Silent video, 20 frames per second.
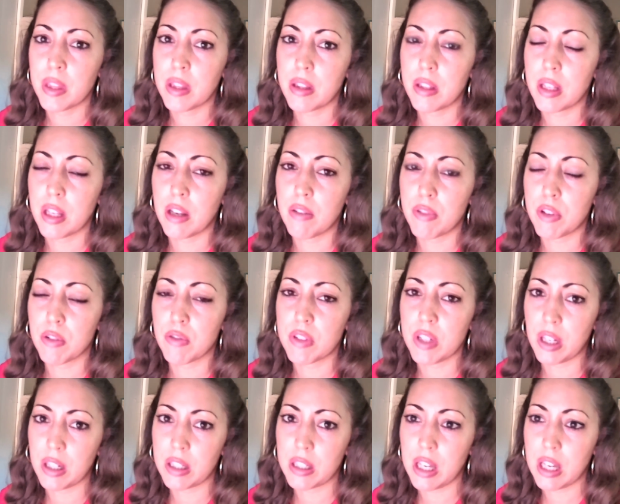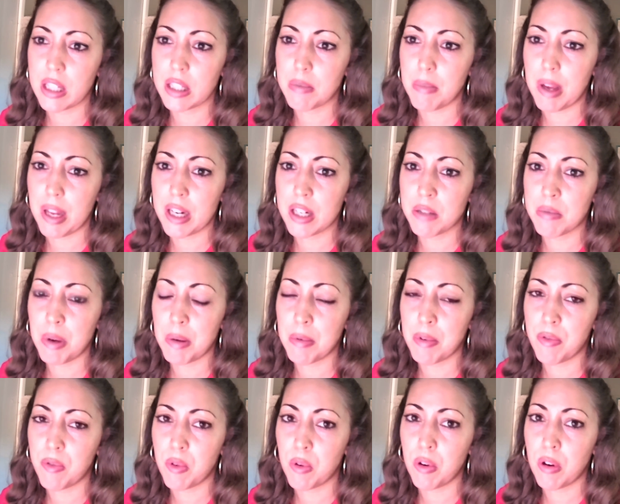If you've done case management
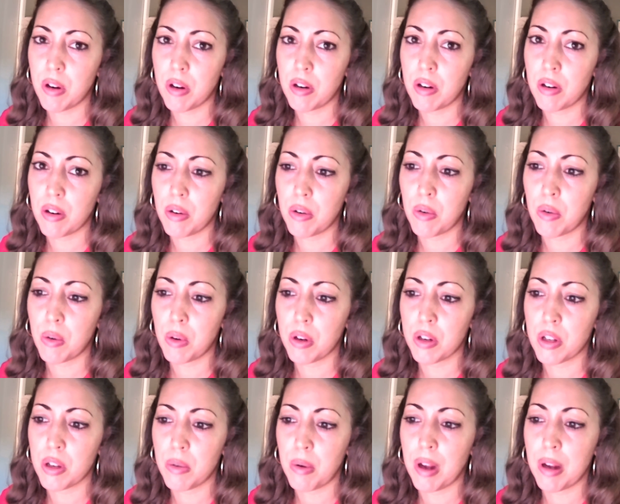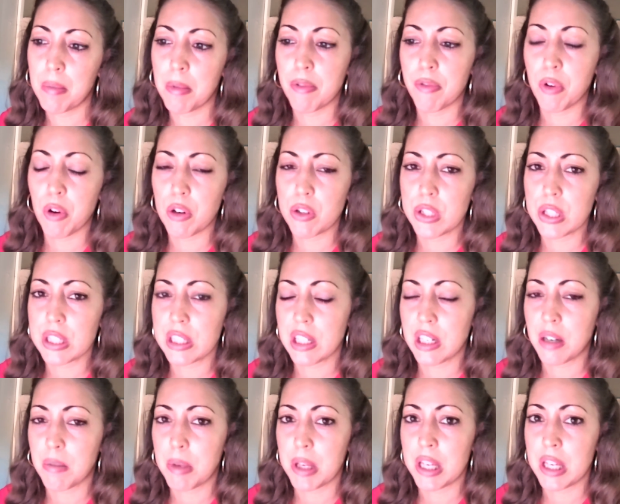before or UM, of course it's
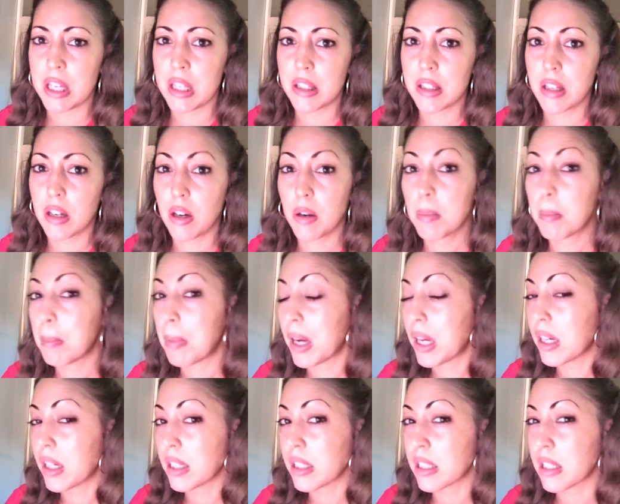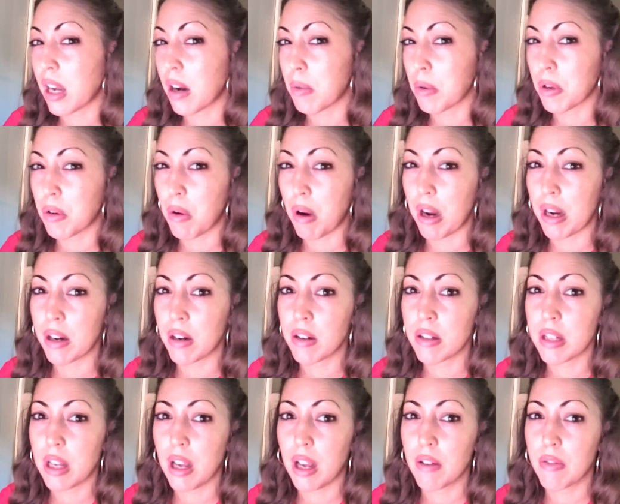going to be easier, but it's not required
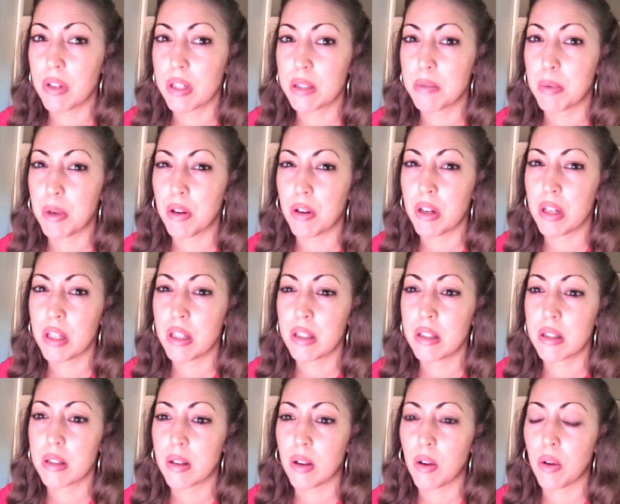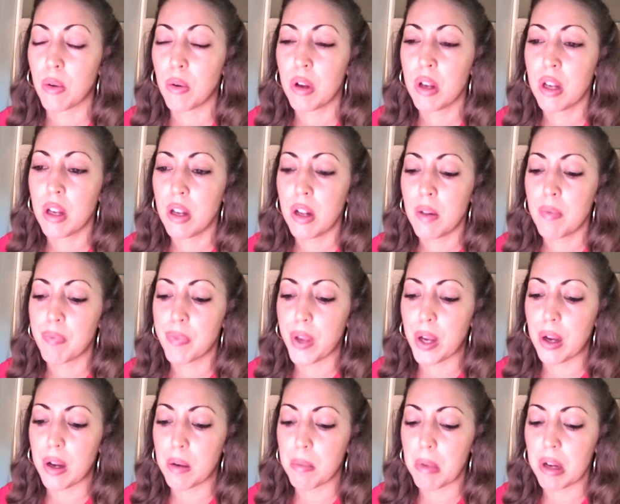to have experience. So
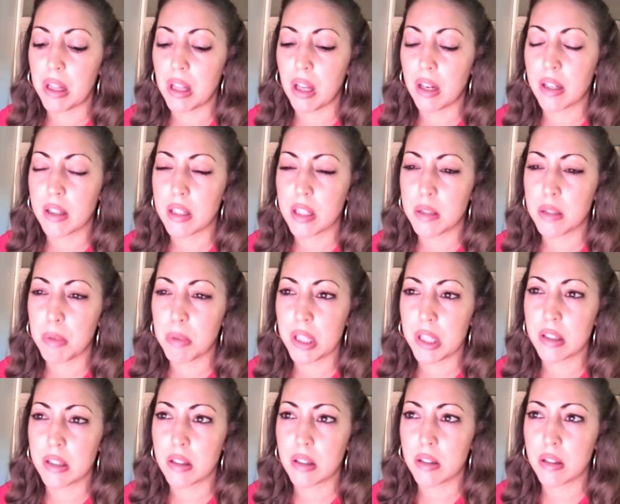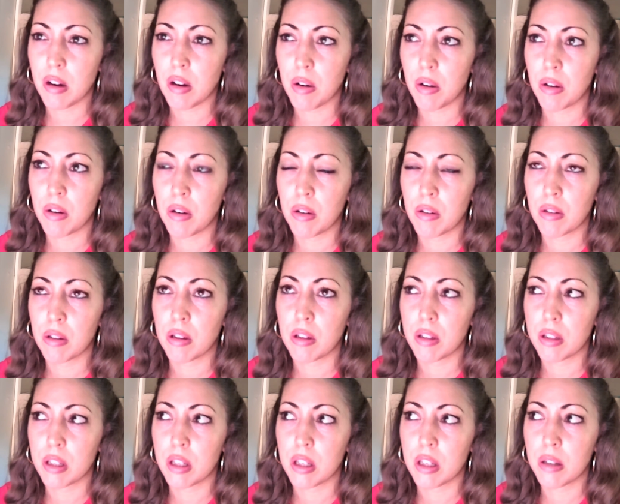a lot of these places are
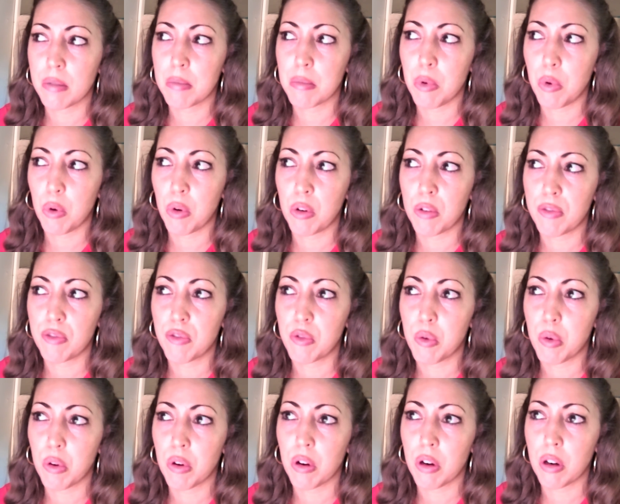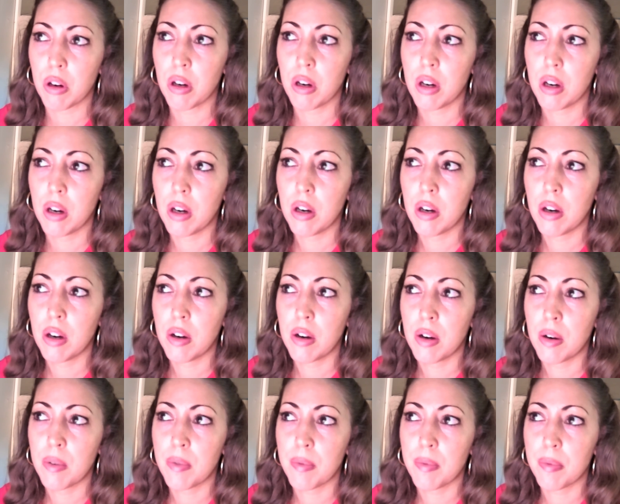looking more for
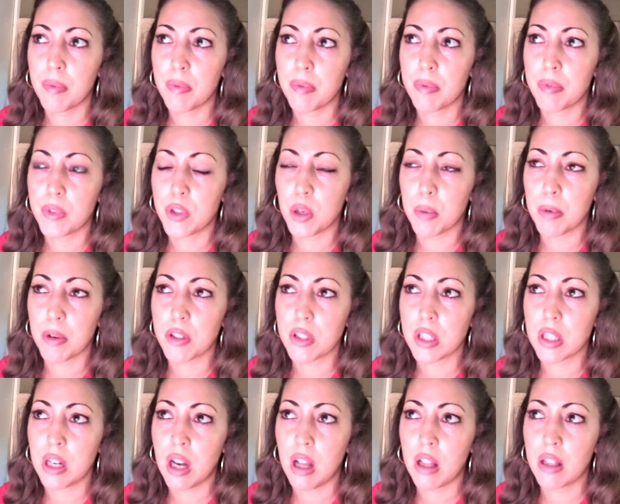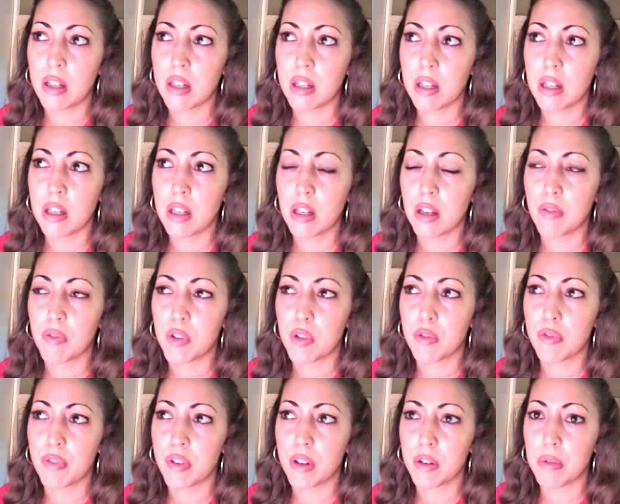your personality, if you
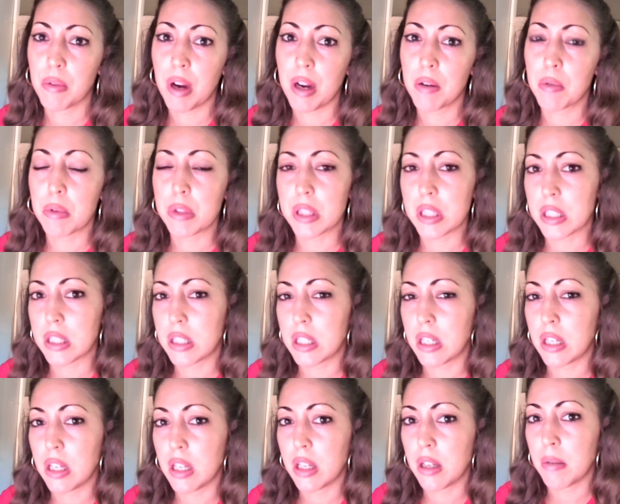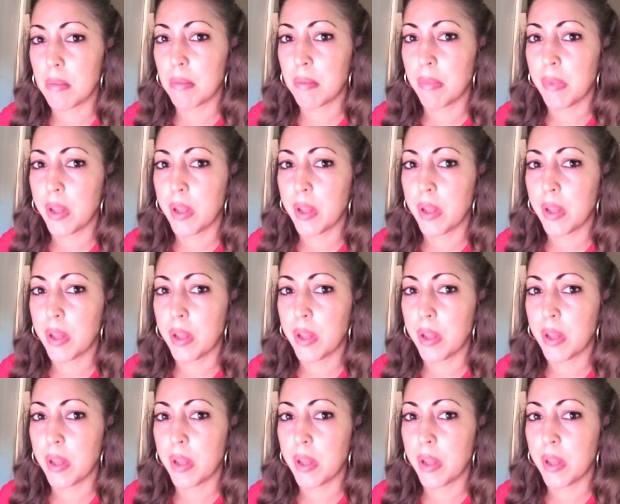fit right with the team.